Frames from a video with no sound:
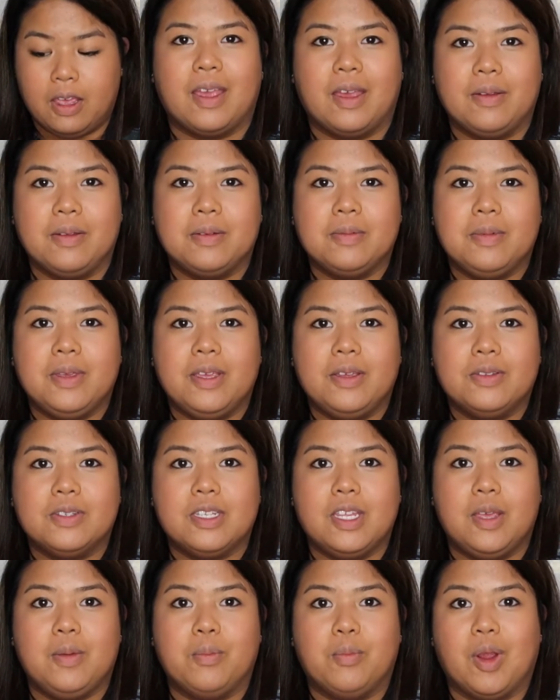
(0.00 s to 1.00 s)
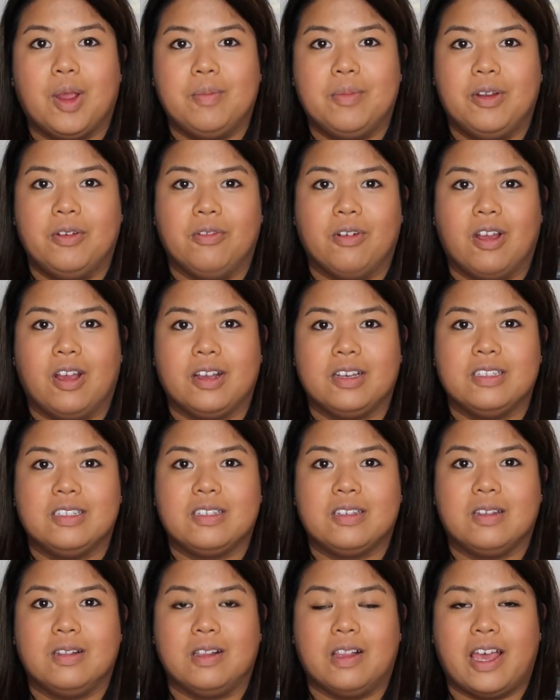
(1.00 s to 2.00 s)
I'm going to be using Bretman Rock's
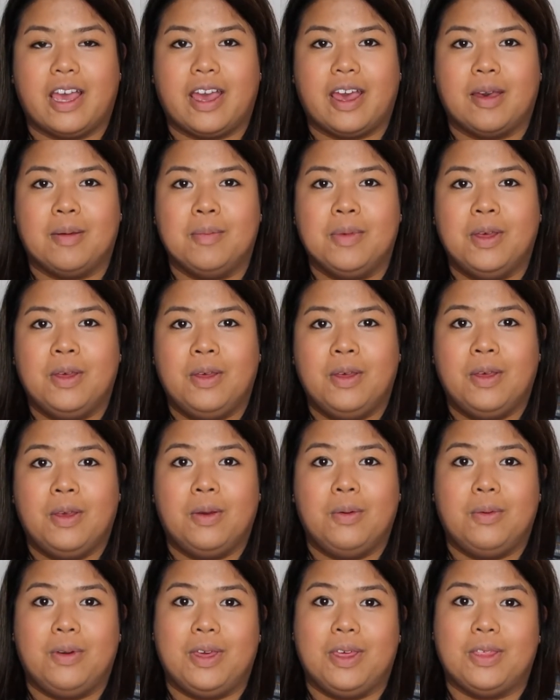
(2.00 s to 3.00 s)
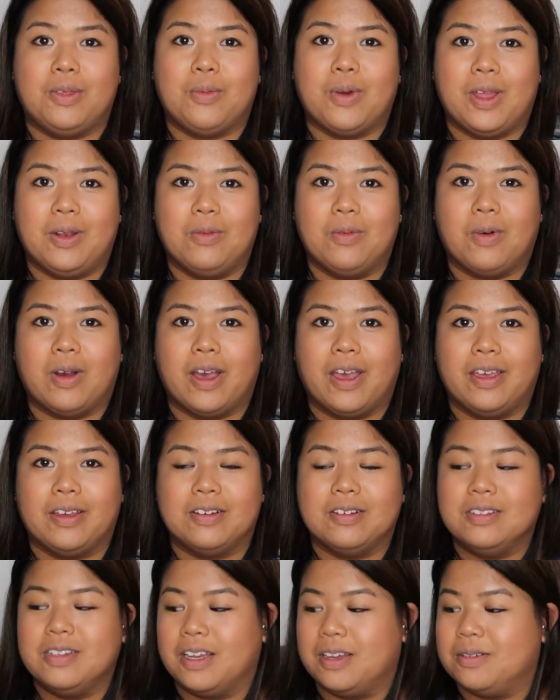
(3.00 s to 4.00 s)
collab with Wet n
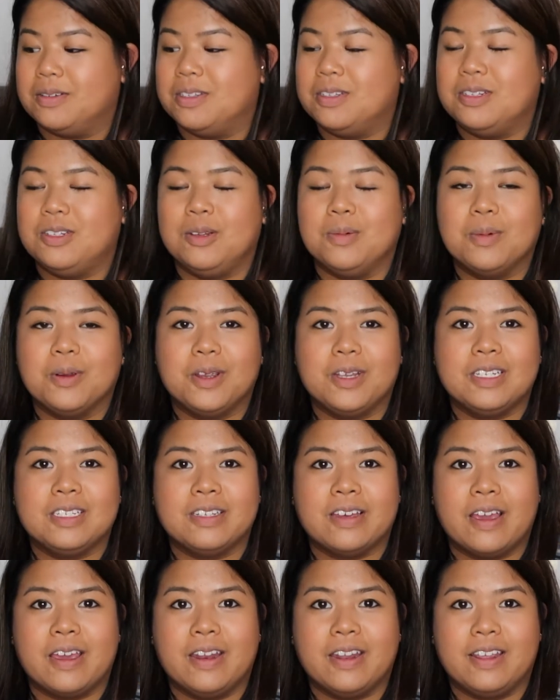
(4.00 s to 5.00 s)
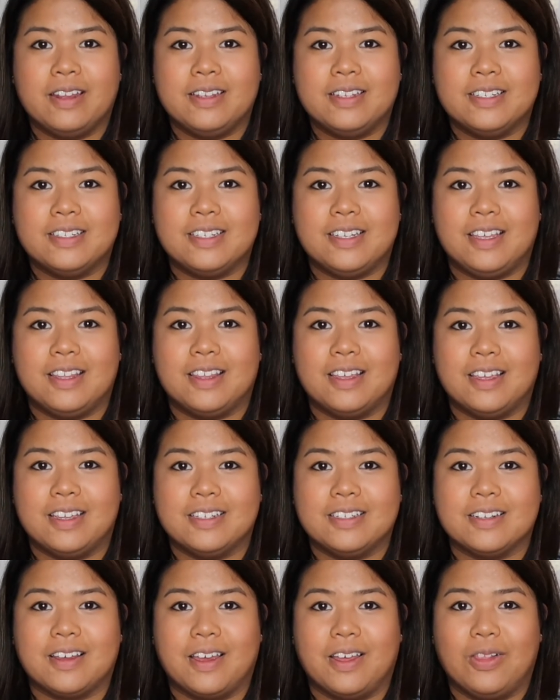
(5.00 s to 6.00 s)
Wild. I was super excited to see
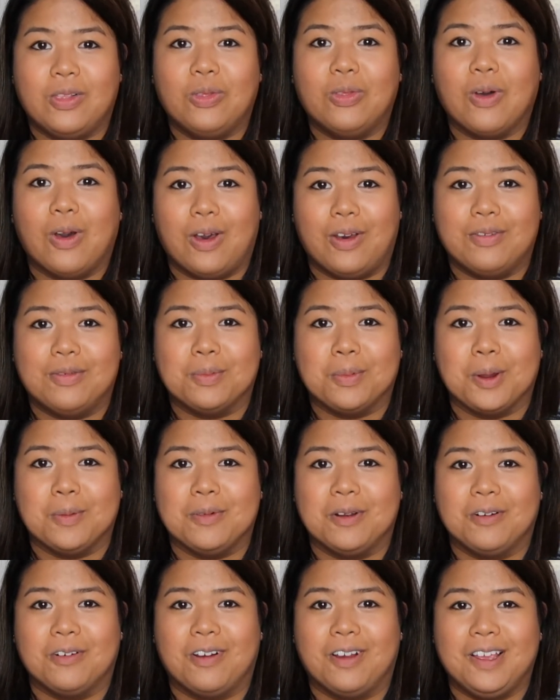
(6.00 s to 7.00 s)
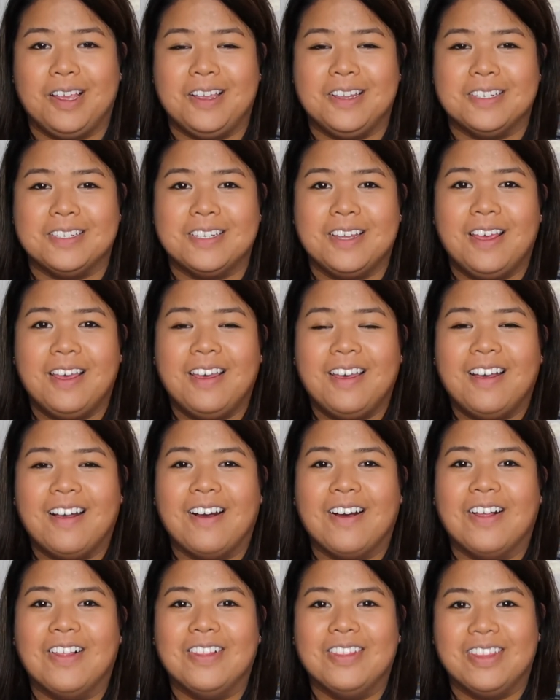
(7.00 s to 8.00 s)
this. I love Bretman Rock. He's
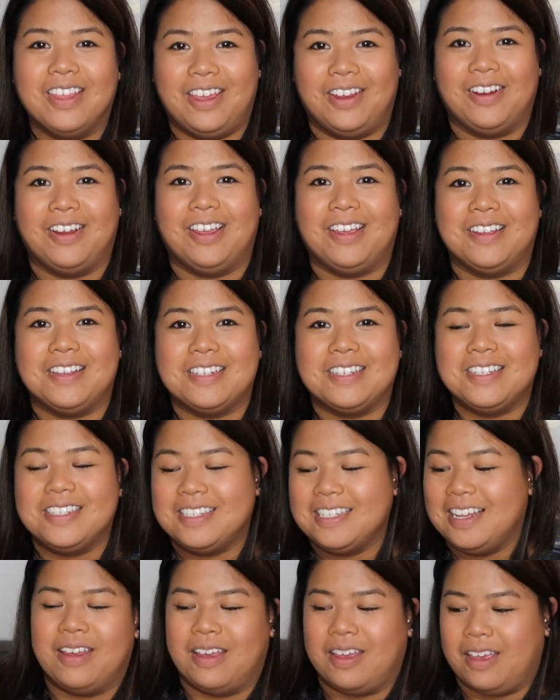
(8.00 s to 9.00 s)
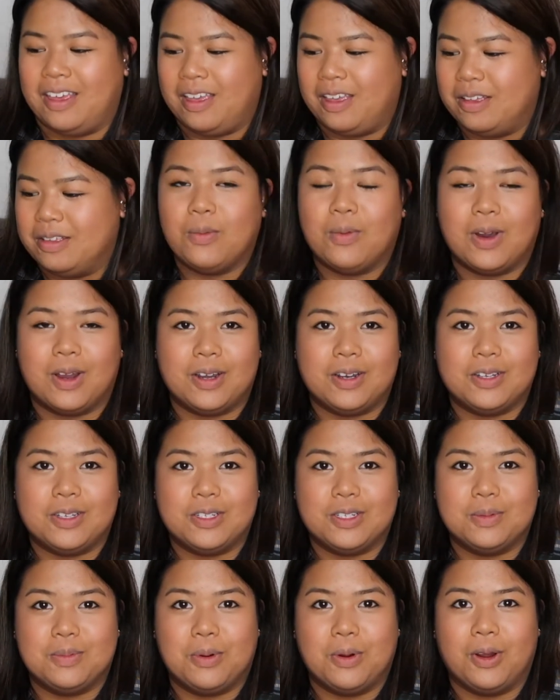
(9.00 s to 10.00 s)
hilarious. I wanted to
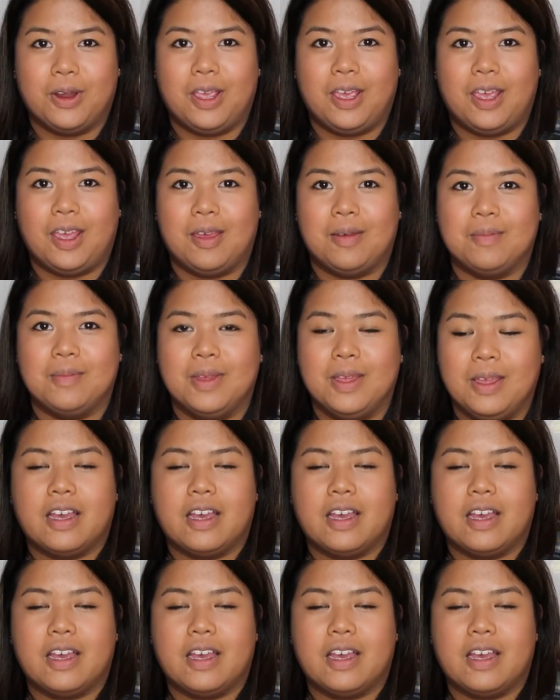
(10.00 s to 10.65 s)
support him.